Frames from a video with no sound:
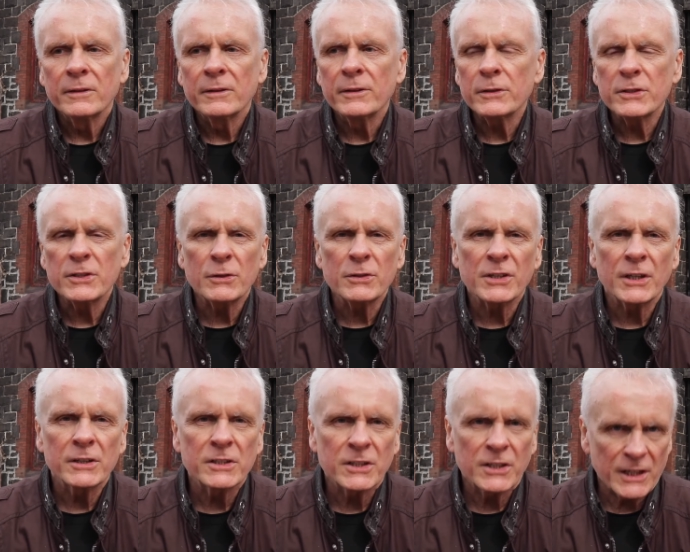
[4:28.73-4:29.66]
There's no
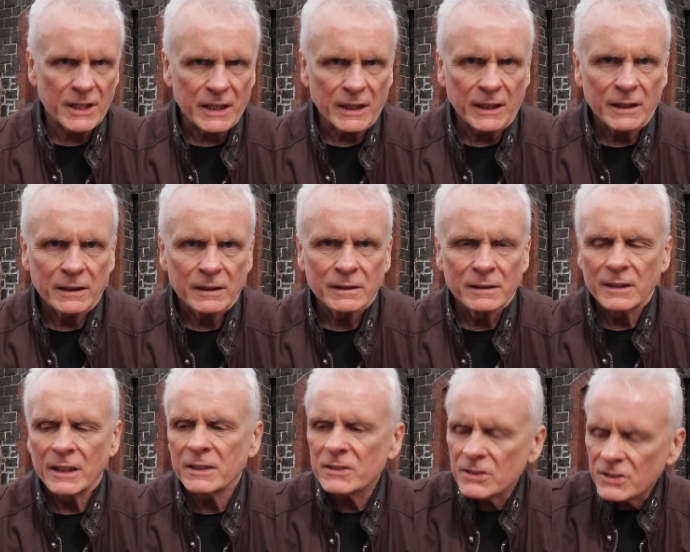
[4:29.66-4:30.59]
such thing.
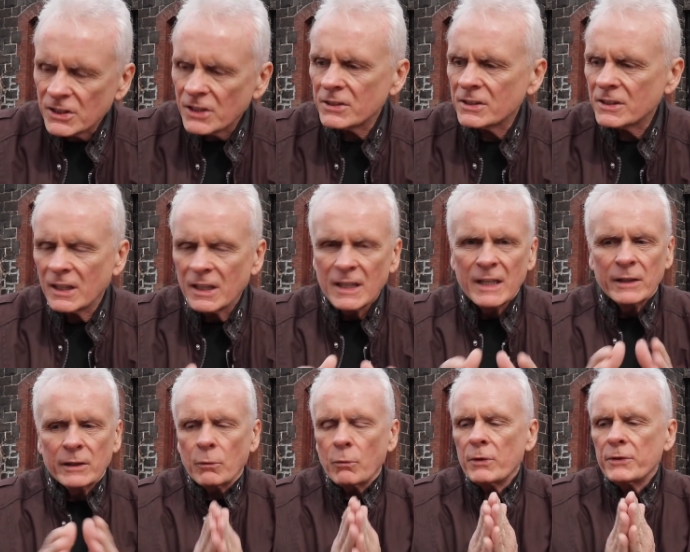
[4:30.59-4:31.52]
It's just,
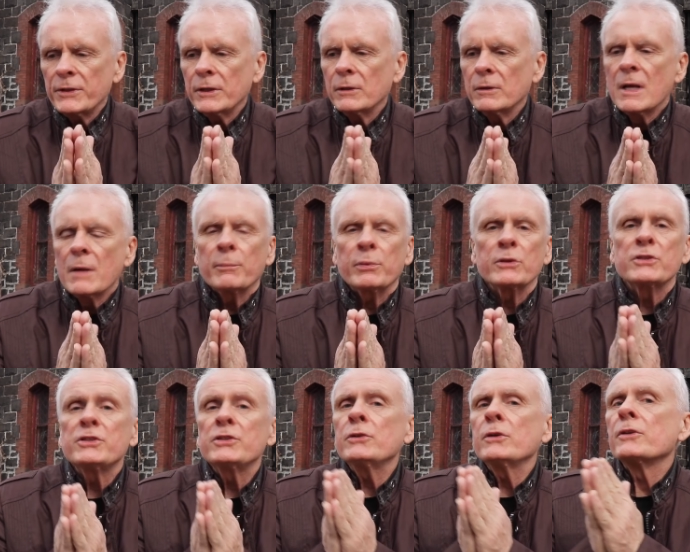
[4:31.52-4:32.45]
you know, whether you
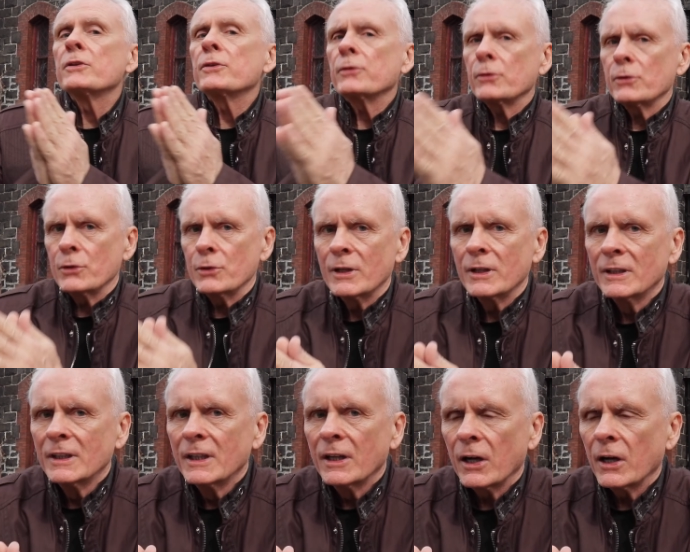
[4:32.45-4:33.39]
pursue it through
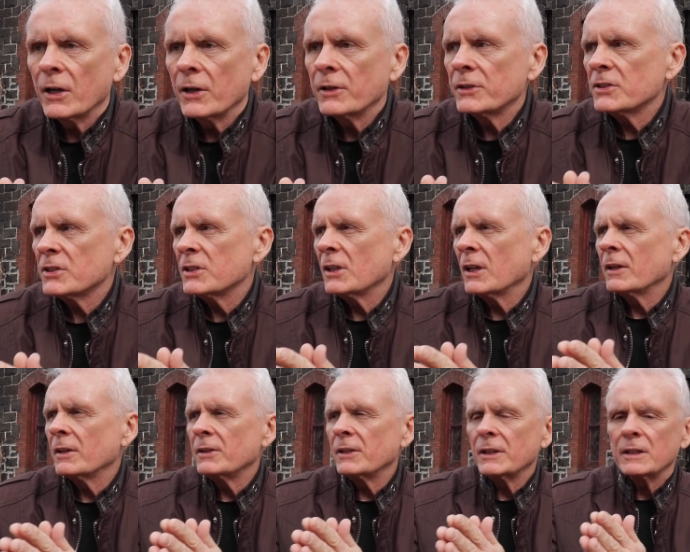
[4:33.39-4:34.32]
uh,
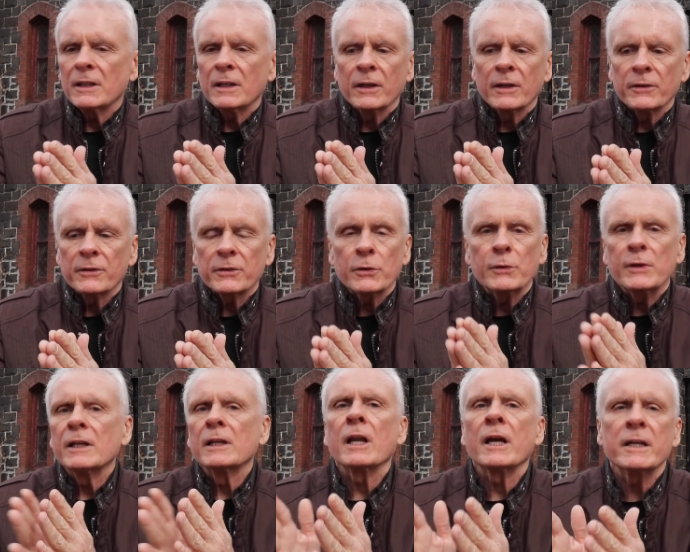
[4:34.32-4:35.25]
st the uh, through
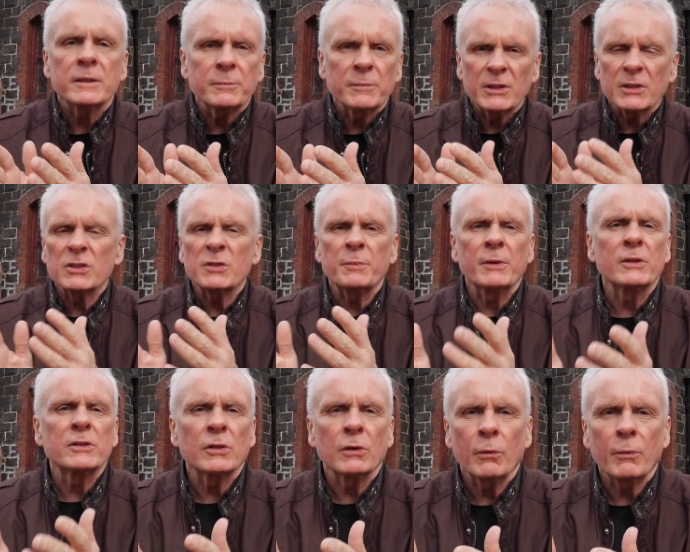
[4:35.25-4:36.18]
enlightenment and
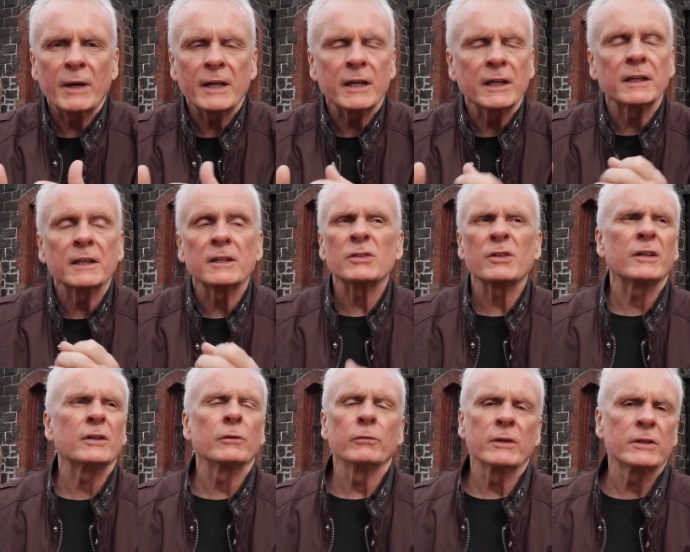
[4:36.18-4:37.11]
spiritual awakening and
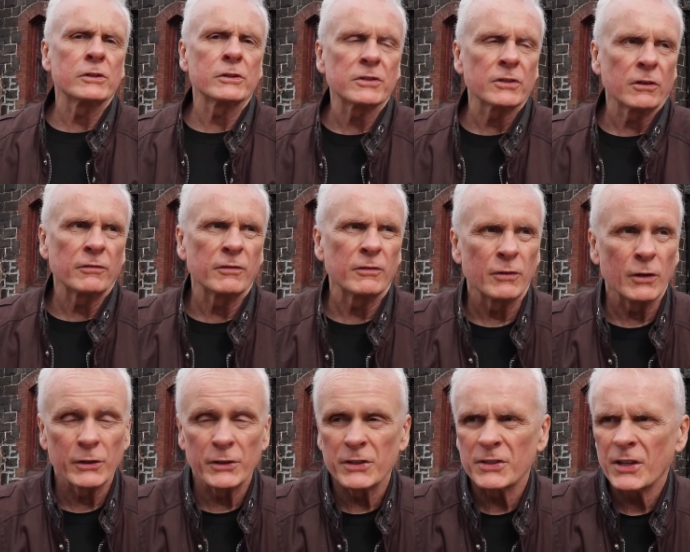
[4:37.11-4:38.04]
trying to rid yourself of
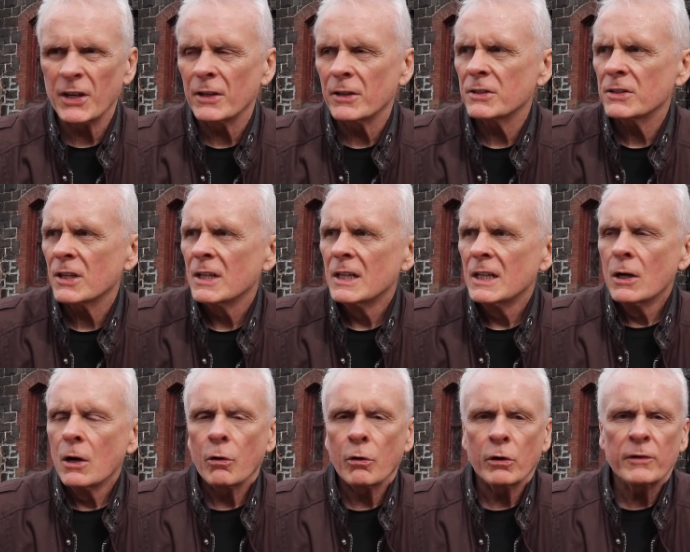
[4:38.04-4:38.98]
all desires,
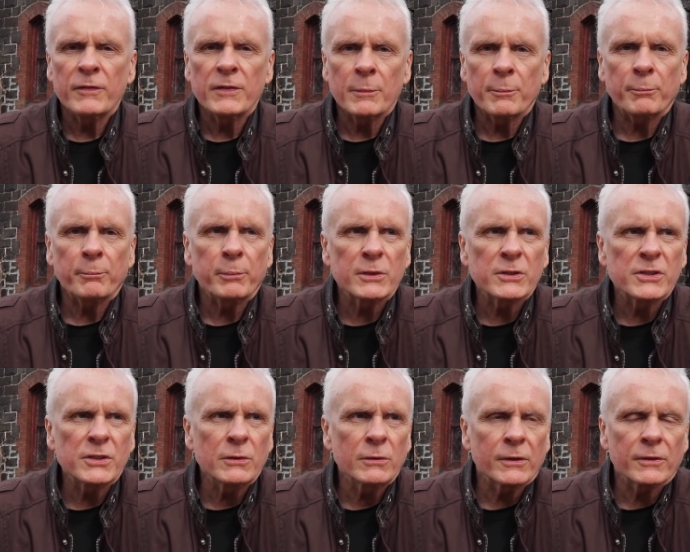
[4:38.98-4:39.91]
or if you
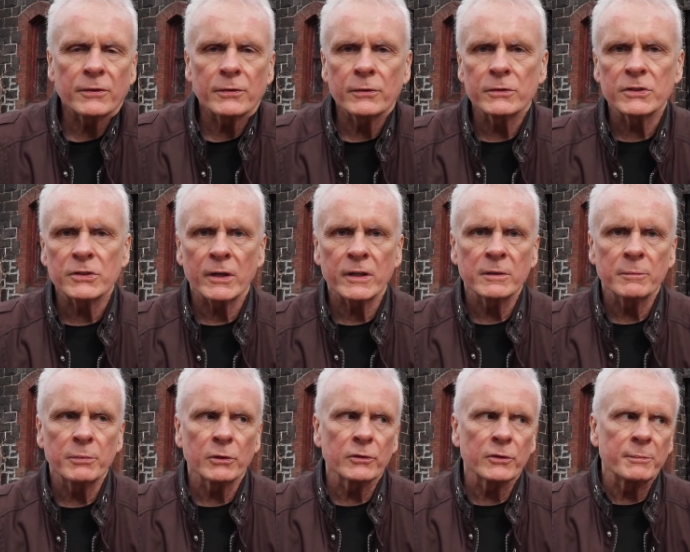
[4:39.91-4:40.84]
pursue it through trying to
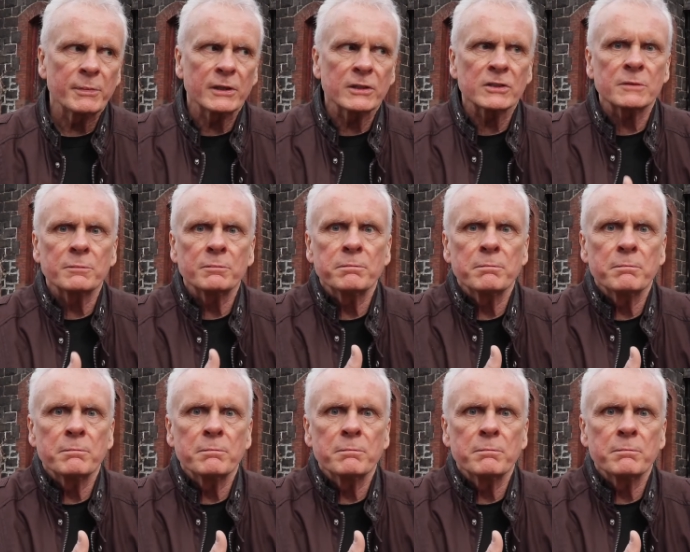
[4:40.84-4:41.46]
build the biggest